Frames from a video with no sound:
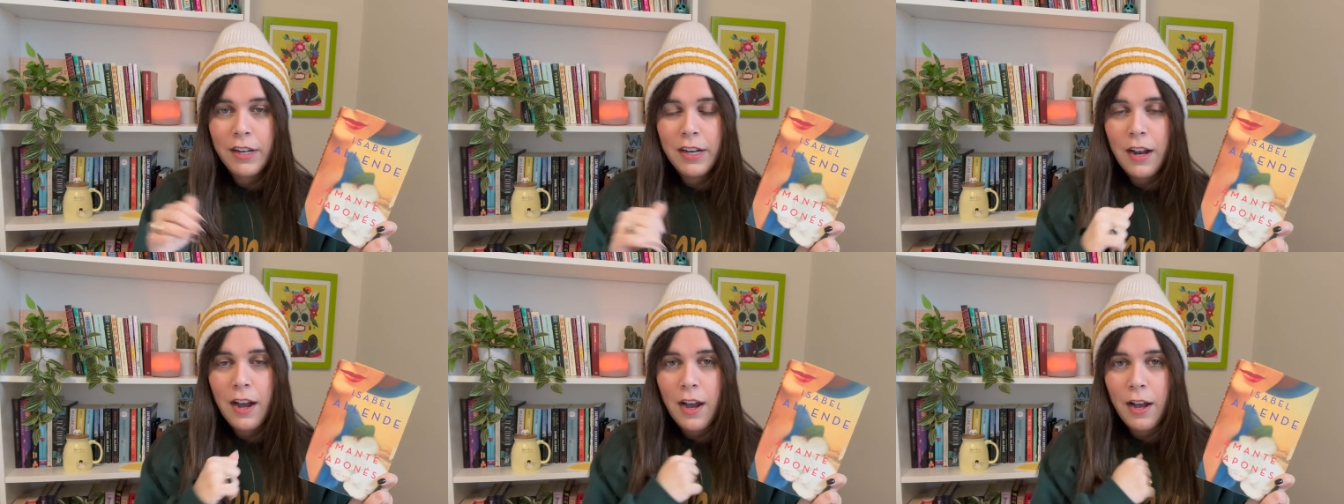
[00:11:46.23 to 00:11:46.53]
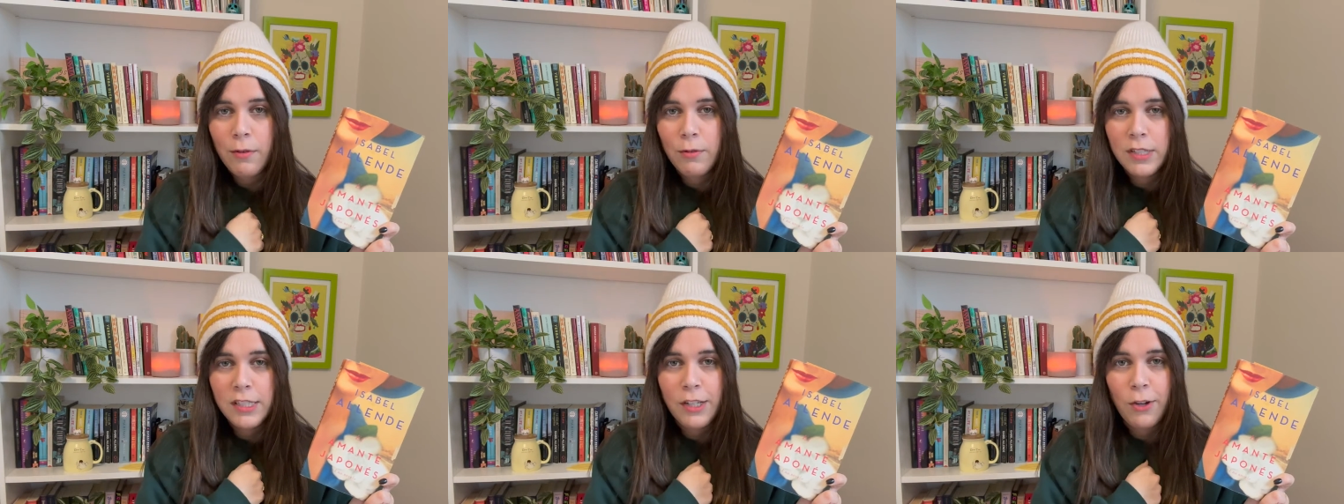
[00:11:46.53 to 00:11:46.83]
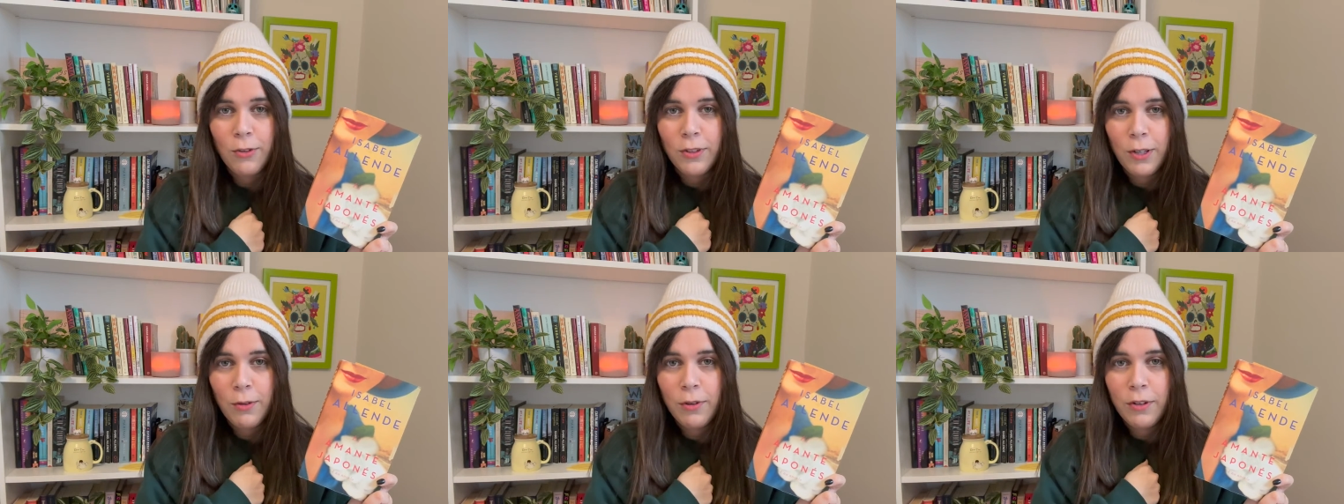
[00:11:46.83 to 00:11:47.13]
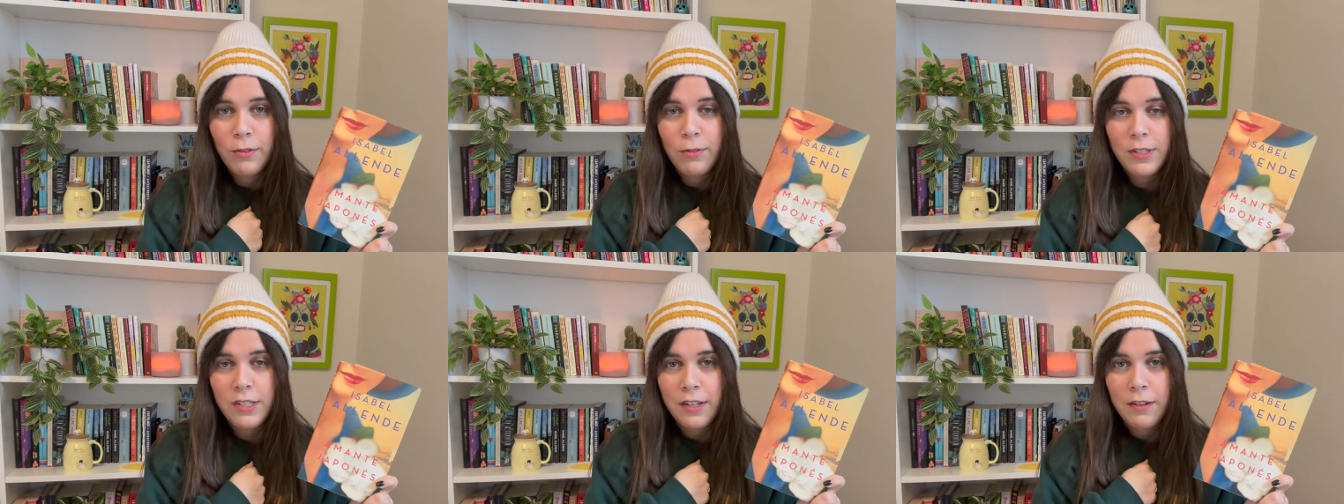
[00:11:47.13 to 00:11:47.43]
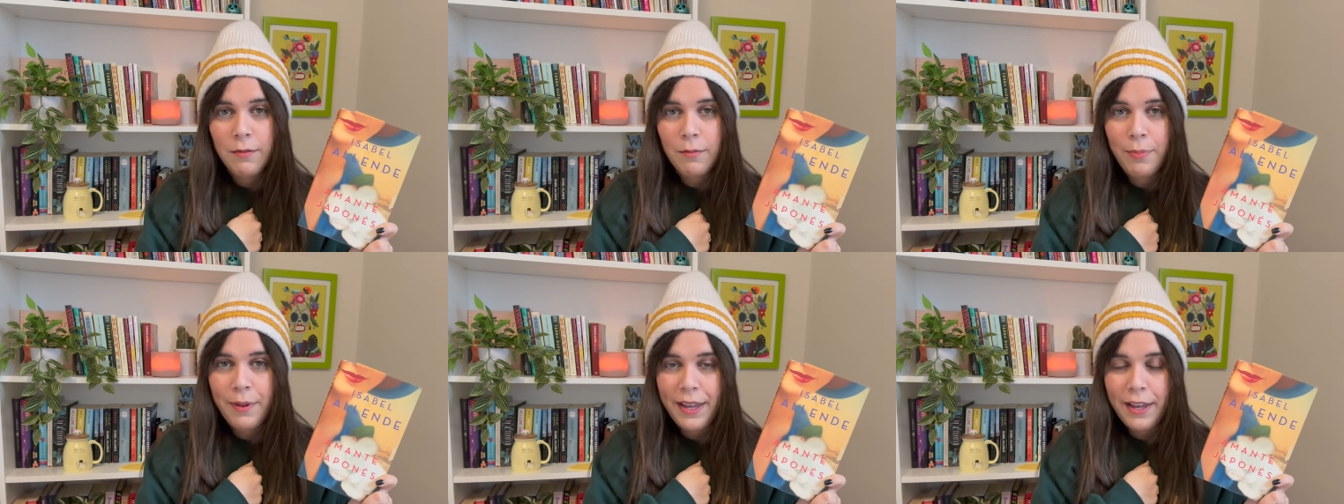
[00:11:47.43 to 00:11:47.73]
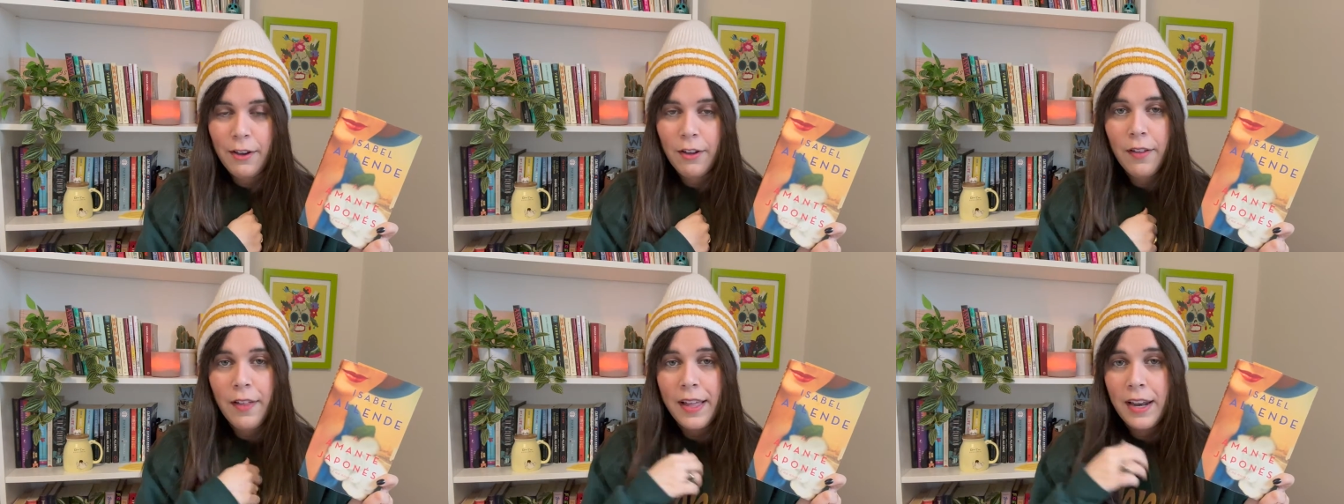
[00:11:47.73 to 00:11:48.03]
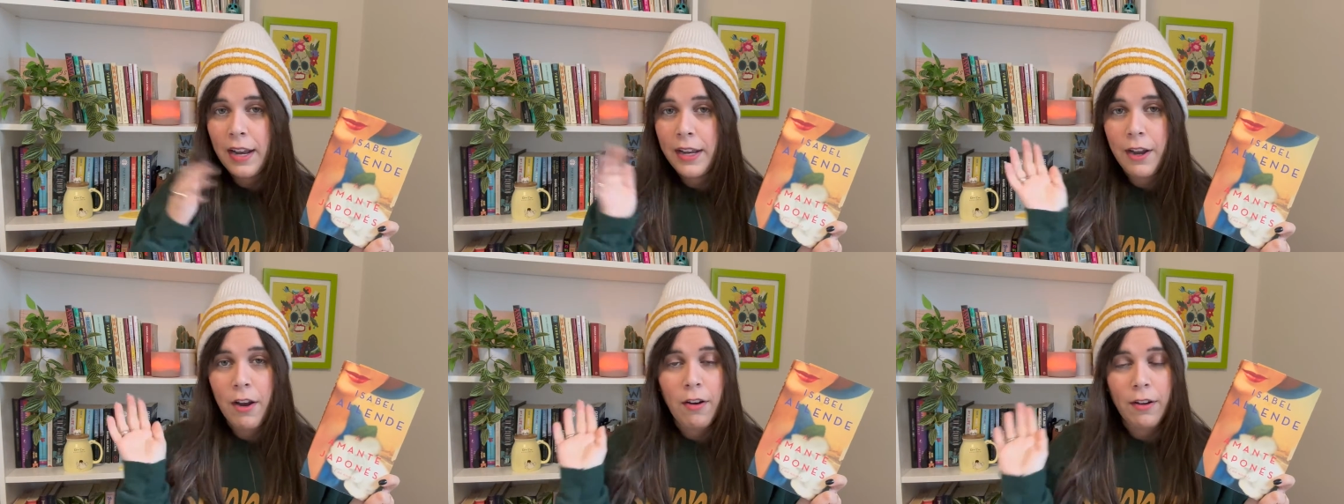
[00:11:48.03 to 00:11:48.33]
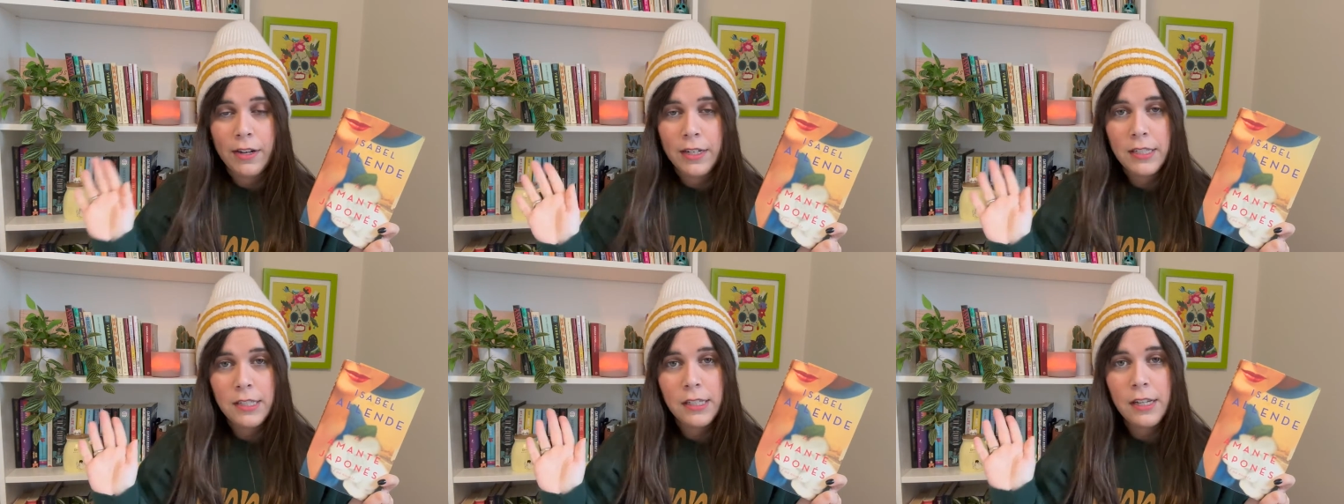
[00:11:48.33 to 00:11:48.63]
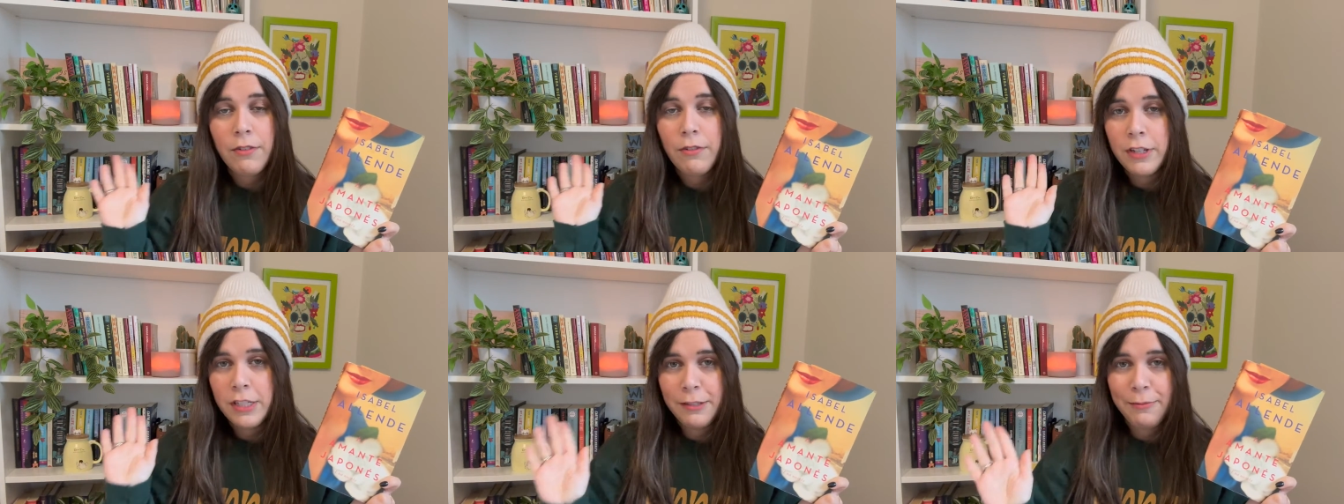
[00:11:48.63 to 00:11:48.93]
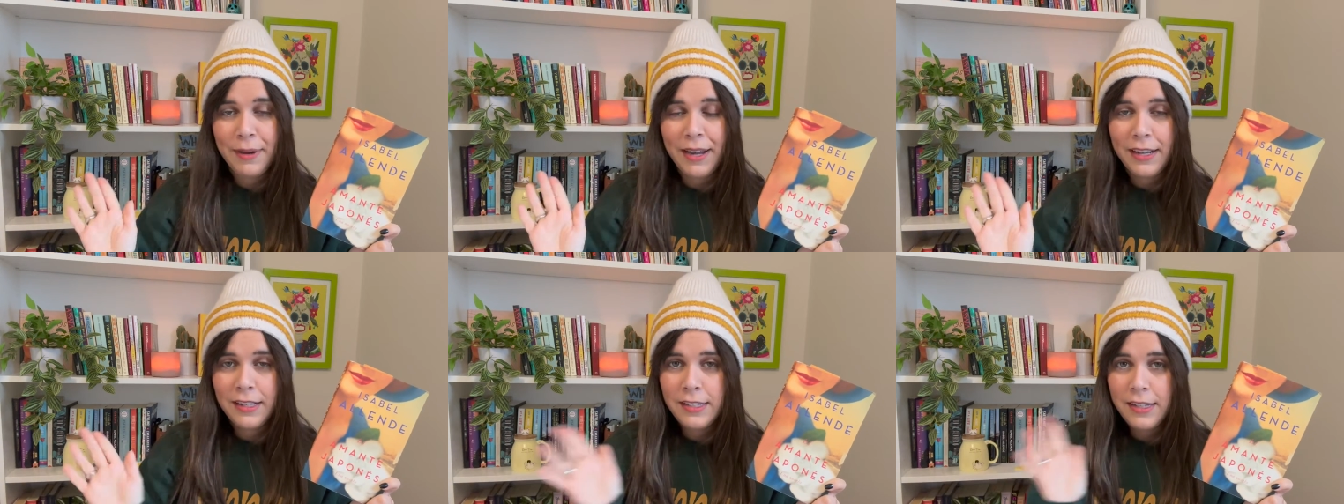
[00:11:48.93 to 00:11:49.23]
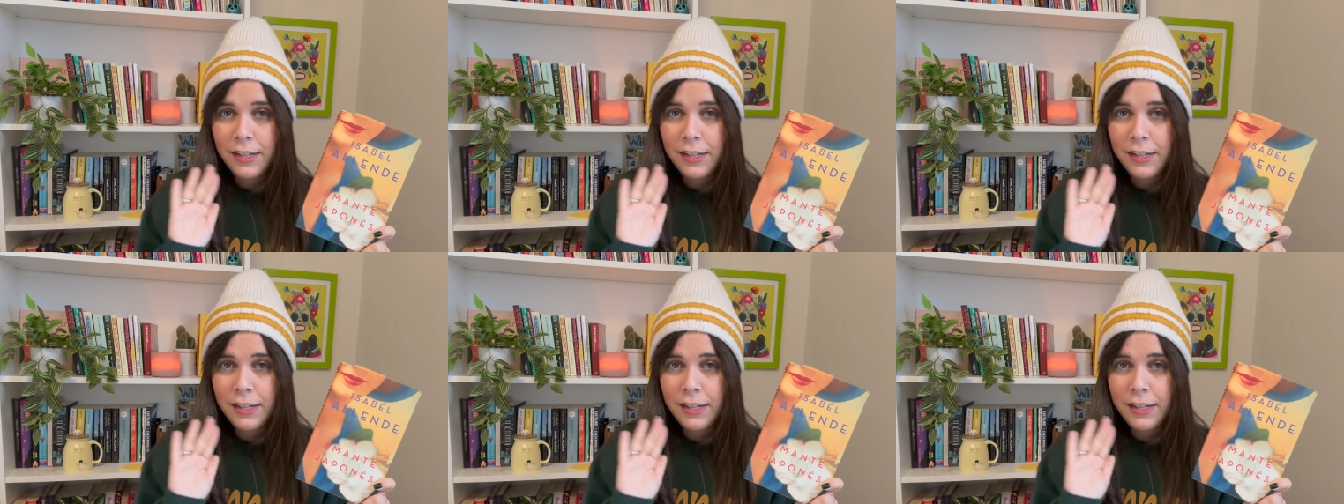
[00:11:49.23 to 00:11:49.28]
I was the only one who didn't bail, and I honestly respect